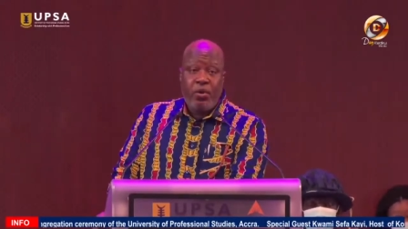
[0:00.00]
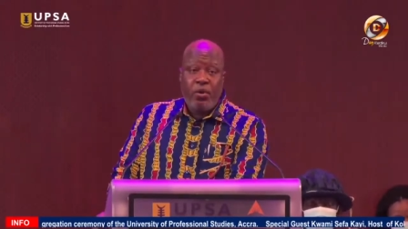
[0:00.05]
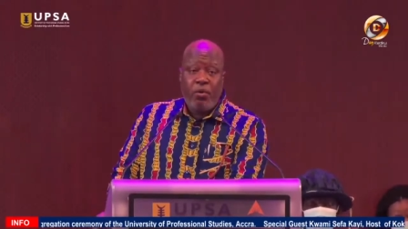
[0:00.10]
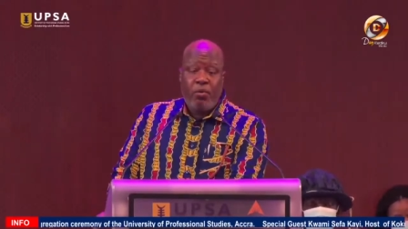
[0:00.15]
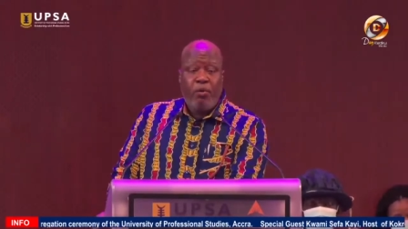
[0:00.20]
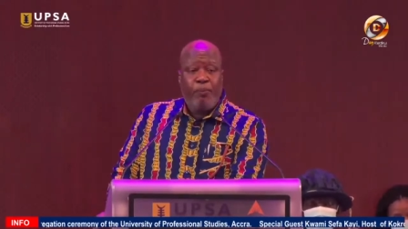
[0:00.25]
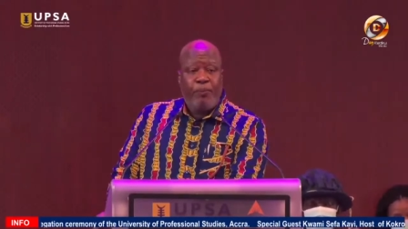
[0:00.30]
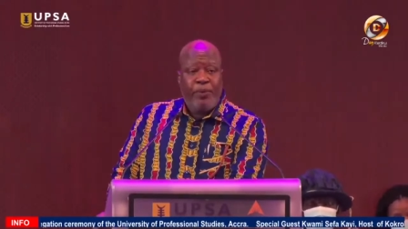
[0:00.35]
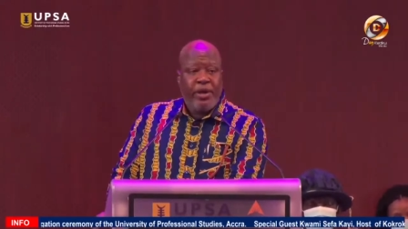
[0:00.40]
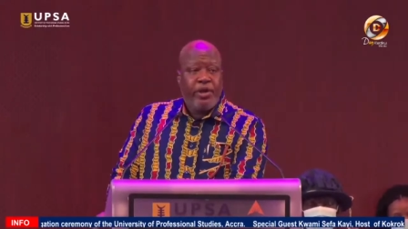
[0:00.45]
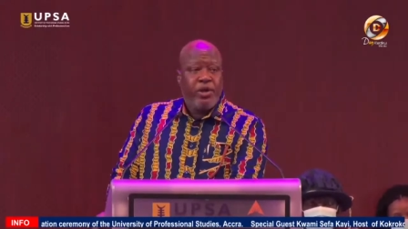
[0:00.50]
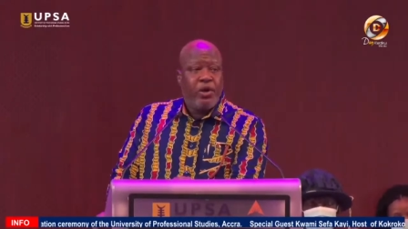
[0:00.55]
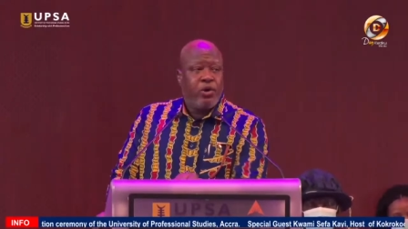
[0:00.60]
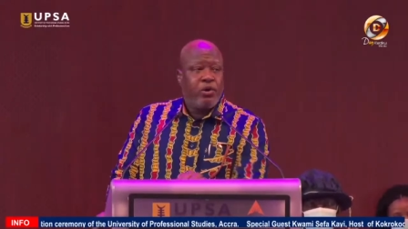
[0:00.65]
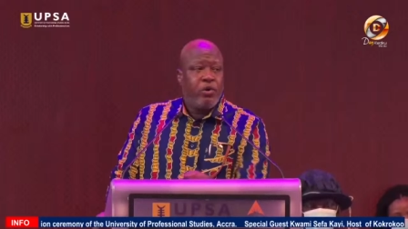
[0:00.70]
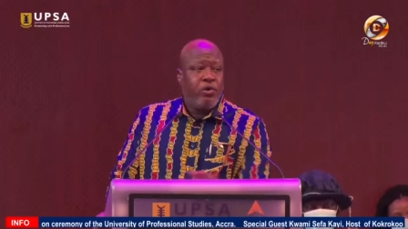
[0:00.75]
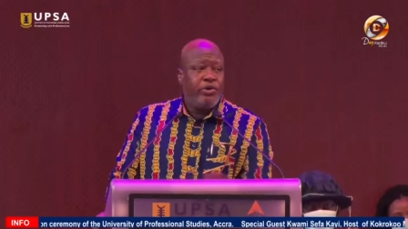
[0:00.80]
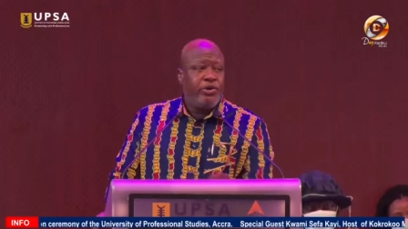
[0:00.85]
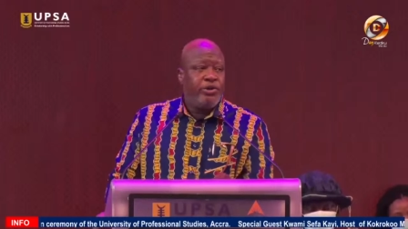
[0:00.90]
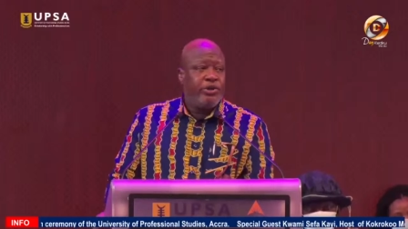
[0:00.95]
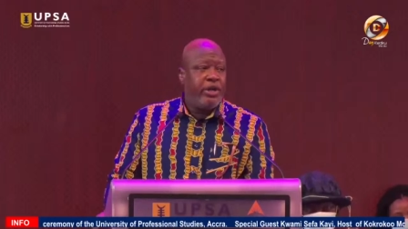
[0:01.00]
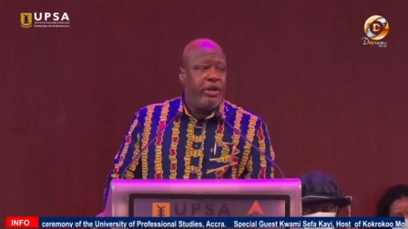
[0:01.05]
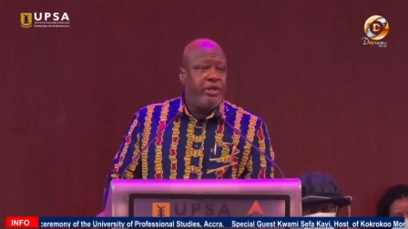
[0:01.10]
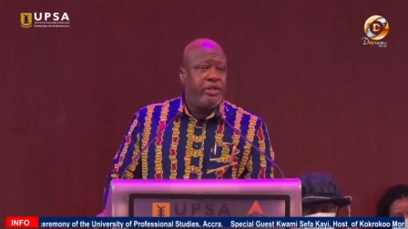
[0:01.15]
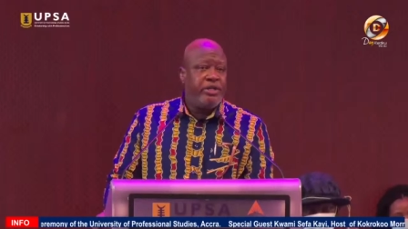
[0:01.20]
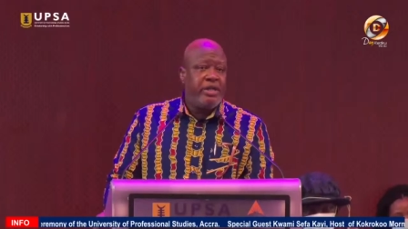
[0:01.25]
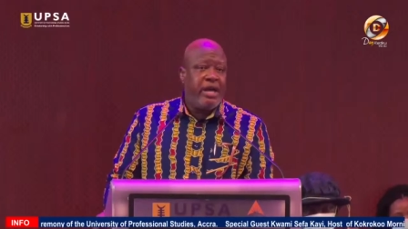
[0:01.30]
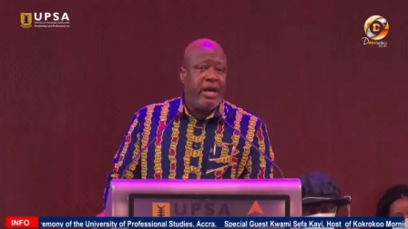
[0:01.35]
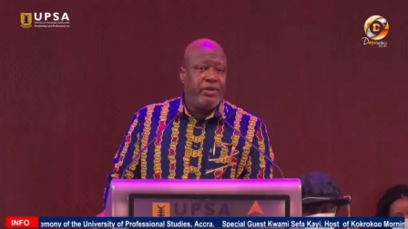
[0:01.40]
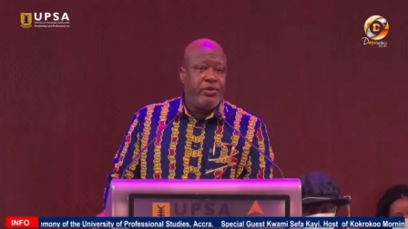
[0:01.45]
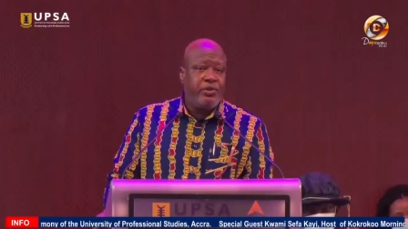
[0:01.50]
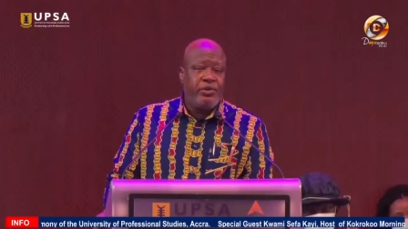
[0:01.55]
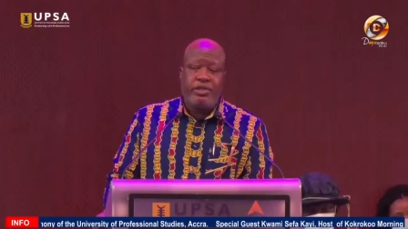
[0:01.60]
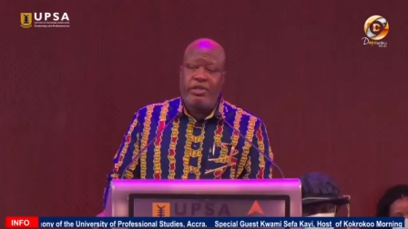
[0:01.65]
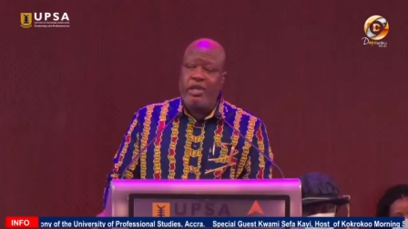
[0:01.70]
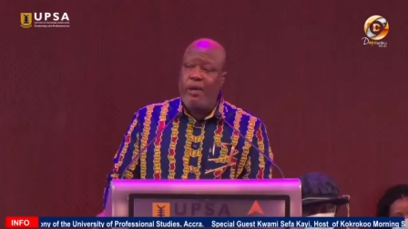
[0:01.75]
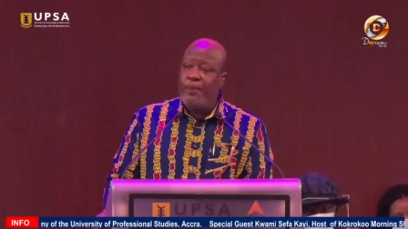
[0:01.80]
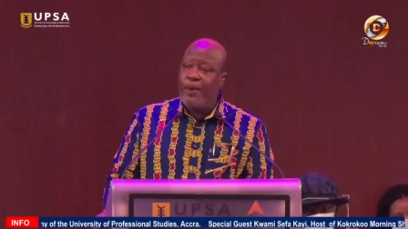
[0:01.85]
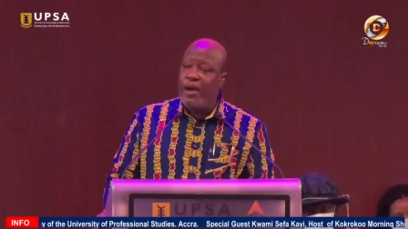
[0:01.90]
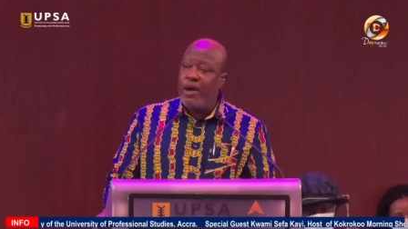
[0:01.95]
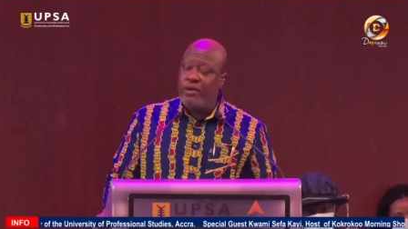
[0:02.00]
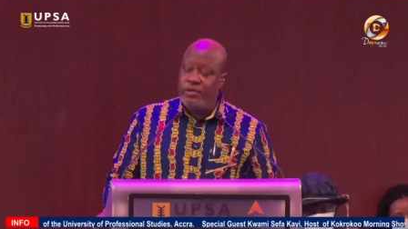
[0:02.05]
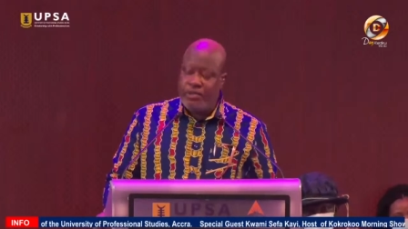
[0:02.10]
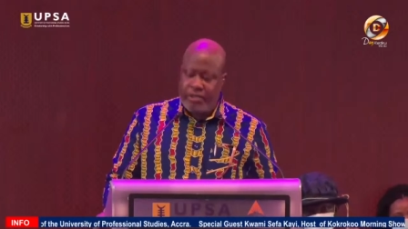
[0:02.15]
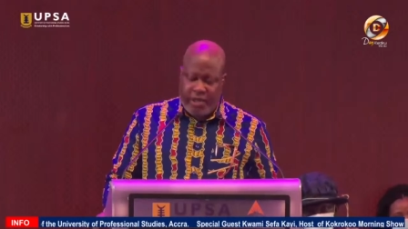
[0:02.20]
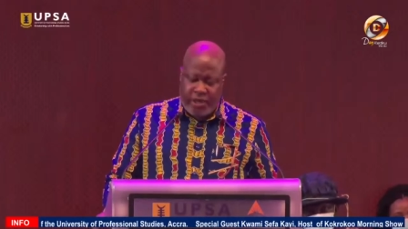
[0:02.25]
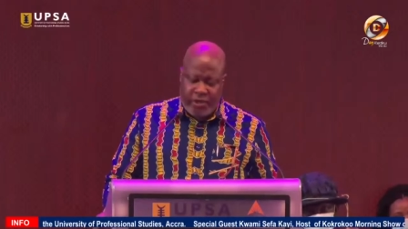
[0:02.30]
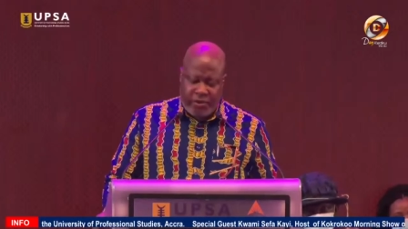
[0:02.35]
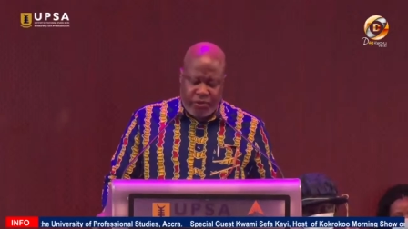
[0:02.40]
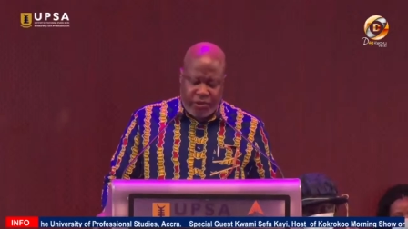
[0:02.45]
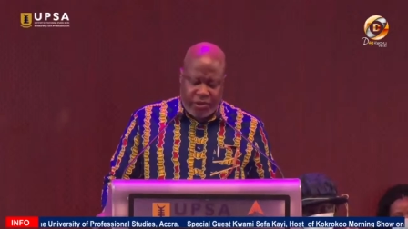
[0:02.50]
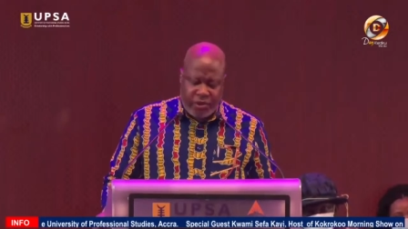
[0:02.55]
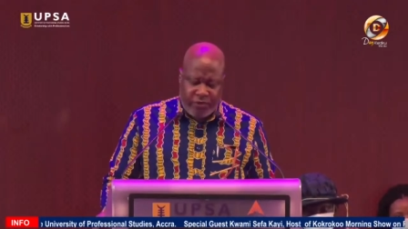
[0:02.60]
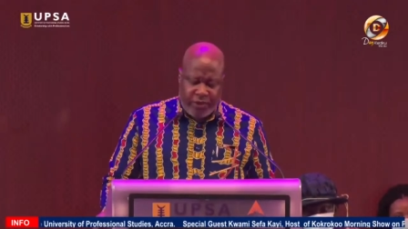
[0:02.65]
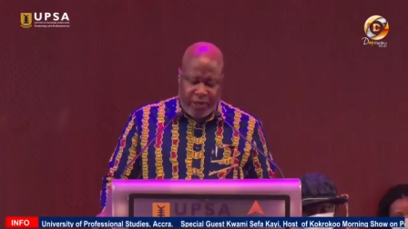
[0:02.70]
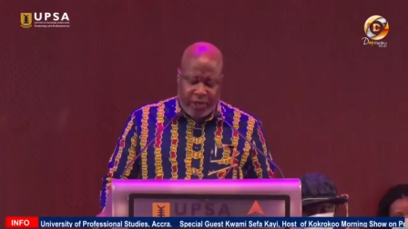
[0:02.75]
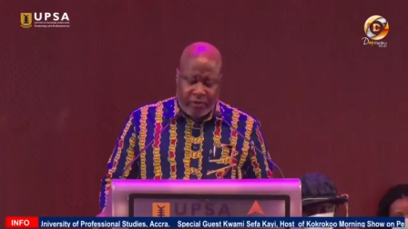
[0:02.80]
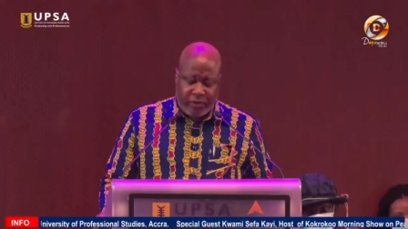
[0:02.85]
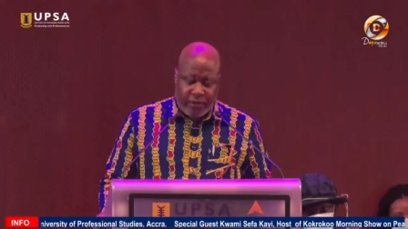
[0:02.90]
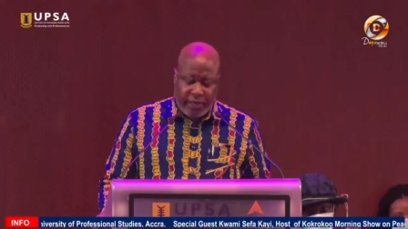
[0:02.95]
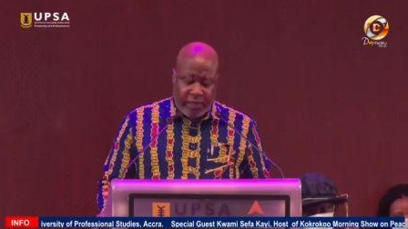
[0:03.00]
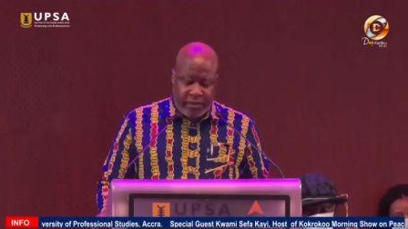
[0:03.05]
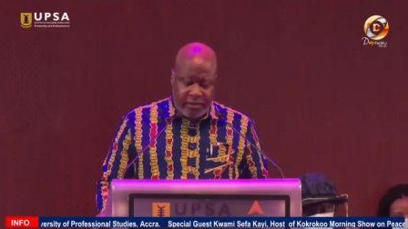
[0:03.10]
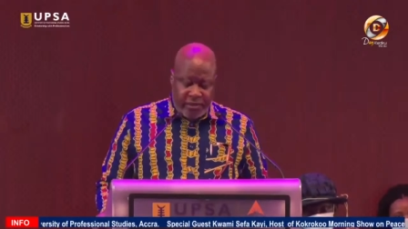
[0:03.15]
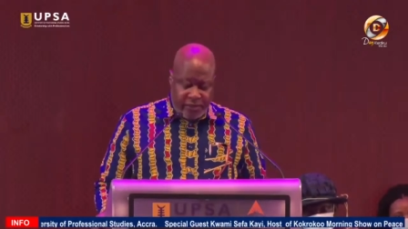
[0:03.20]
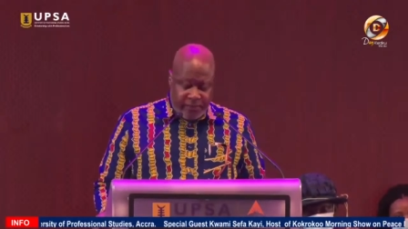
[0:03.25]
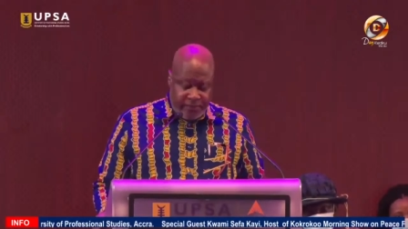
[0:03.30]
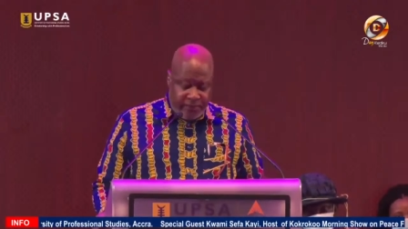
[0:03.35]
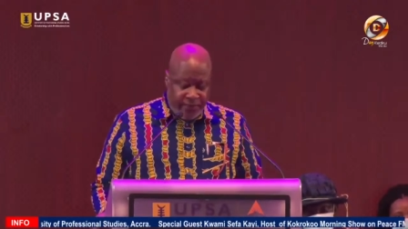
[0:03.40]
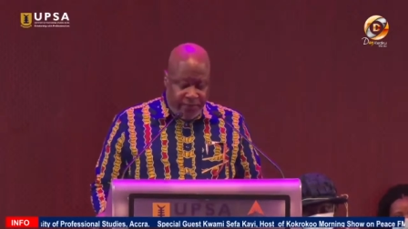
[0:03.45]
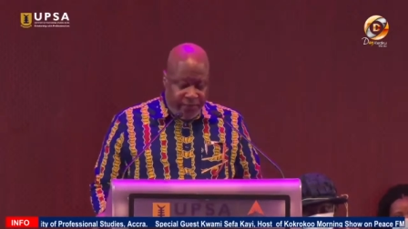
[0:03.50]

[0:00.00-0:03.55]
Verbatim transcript: will prick your conscience as you step out into the real world.